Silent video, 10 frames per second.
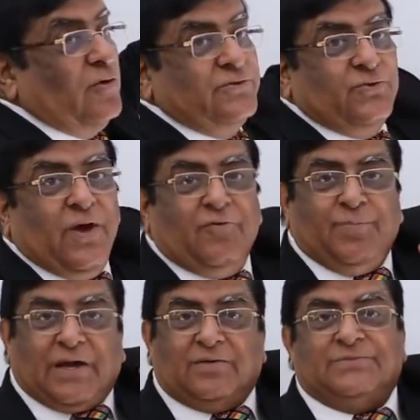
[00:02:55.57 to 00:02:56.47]
also
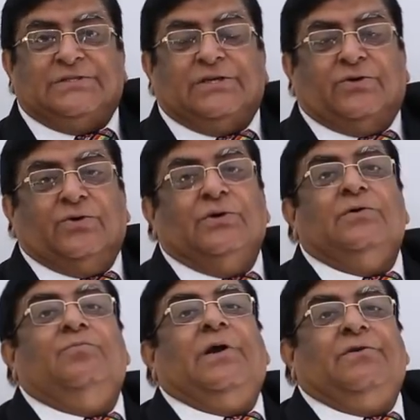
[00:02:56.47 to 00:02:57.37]
have become 0
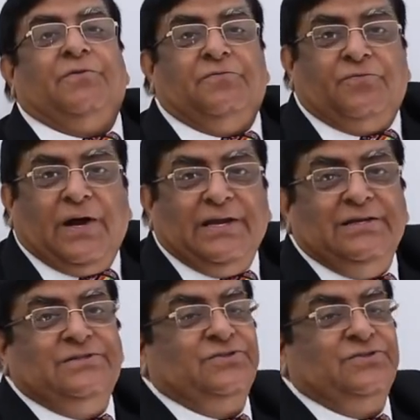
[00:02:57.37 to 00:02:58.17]
but we find